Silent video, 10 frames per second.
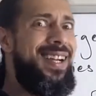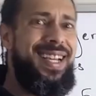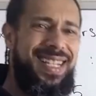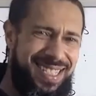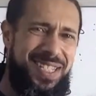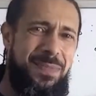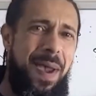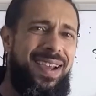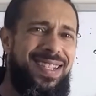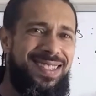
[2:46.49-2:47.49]
This is
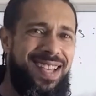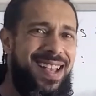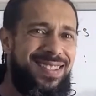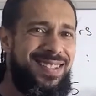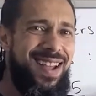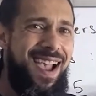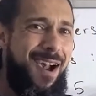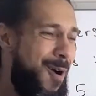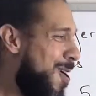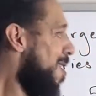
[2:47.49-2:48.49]
making sense now.